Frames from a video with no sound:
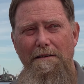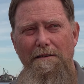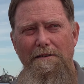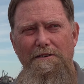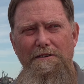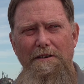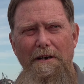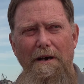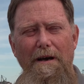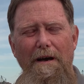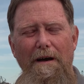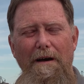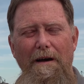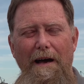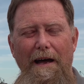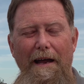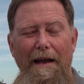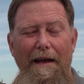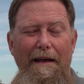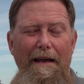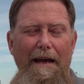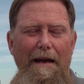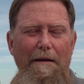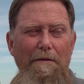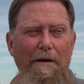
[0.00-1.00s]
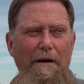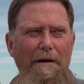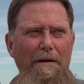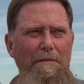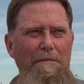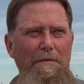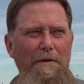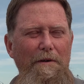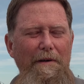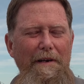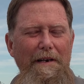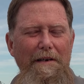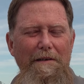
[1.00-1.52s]
So I wrote
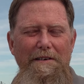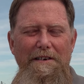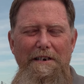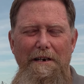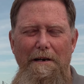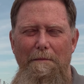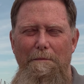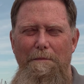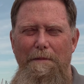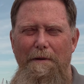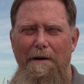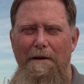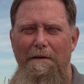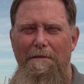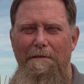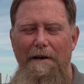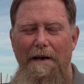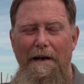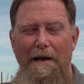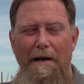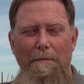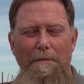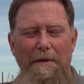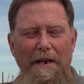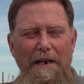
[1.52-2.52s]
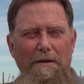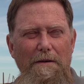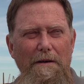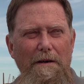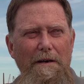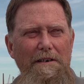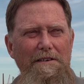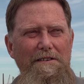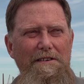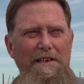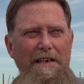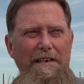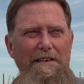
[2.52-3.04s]
Maria Sharapova
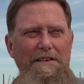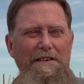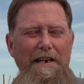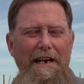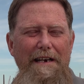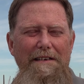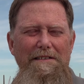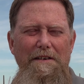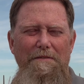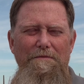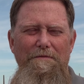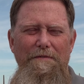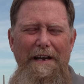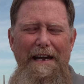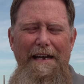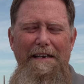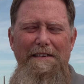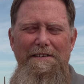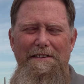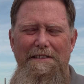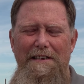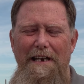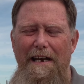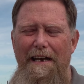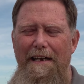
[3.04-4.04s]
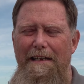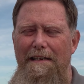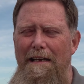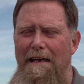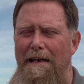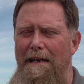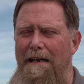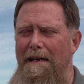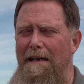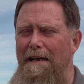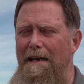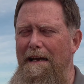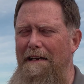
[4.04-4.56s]
because she has a fan site
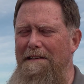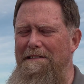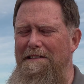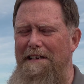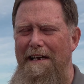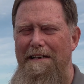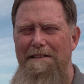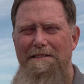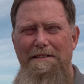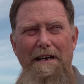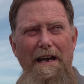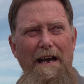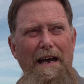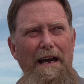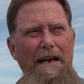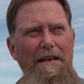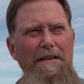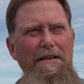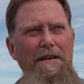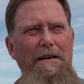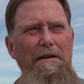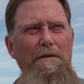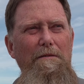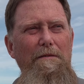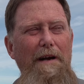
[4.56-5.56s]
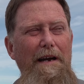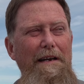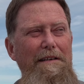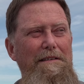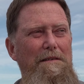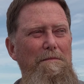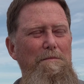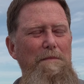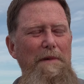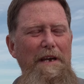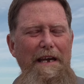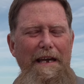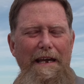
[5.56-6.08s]
that says you can write
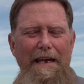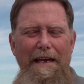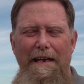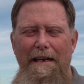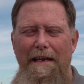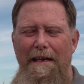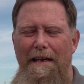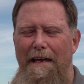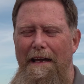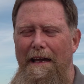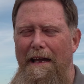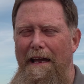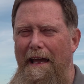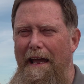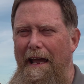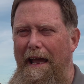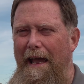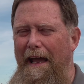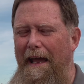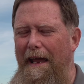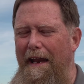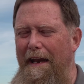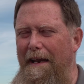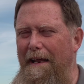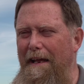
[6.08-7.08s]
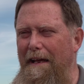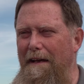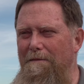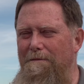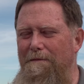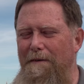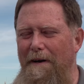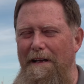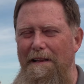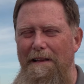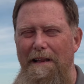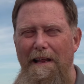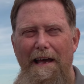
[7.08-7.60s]
to me, and if
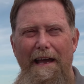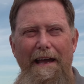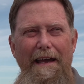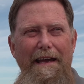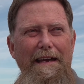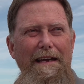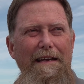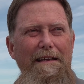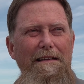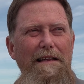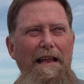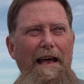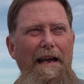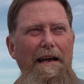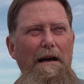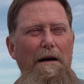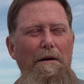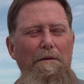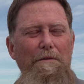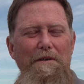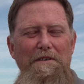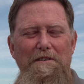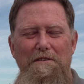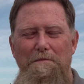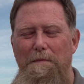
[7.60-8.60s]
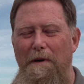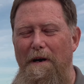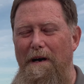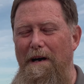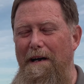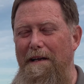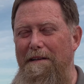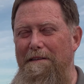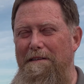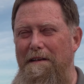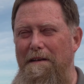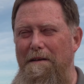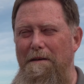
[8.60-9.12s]
I like it, like I'll
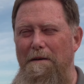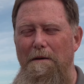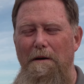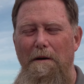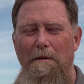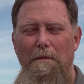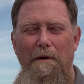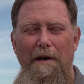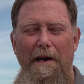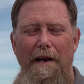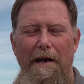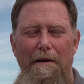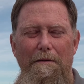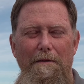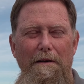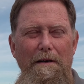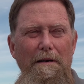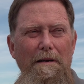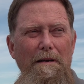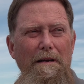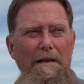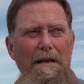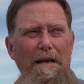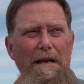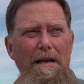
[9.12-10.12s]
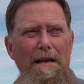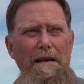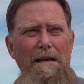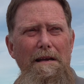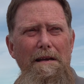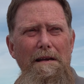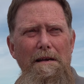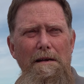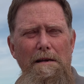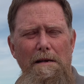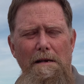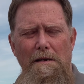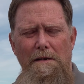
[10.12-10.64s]
respond to you or whatever.
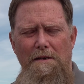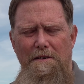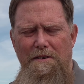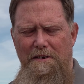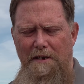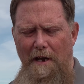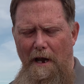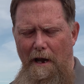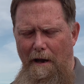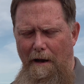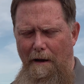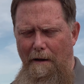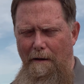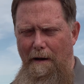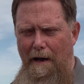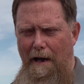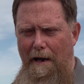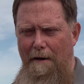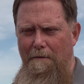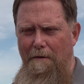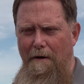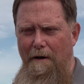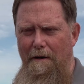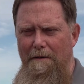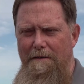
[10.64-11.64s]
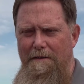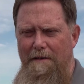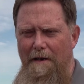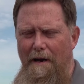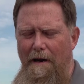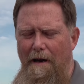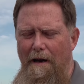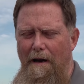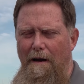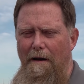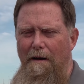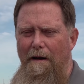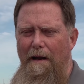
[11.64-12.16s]
So I wrote to
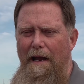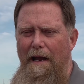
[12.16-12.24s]
her,